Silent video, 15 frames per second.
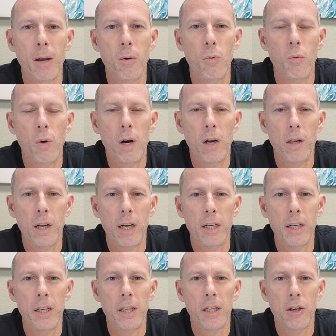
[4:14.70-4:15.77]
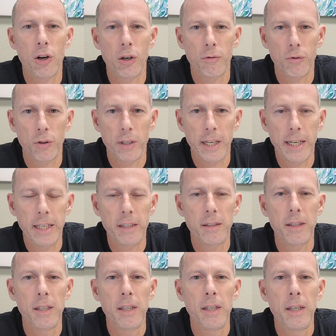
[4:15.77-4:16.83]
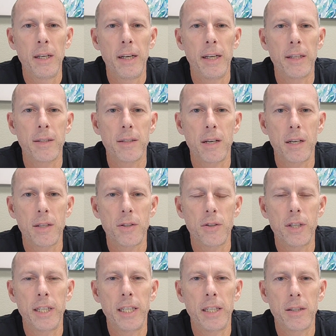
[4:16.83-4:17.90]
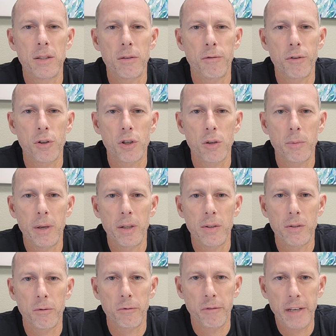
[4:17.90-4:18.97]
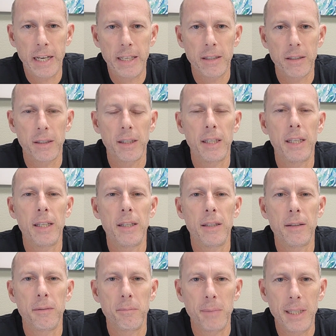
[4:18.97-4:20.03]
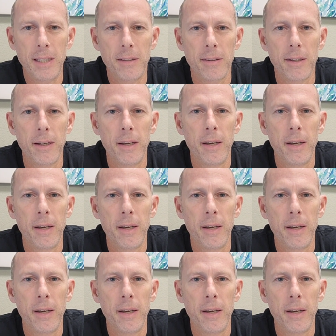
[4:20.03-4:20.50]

while on a carnivore diet, as long as you're eating sufficient amounts of fat and meat.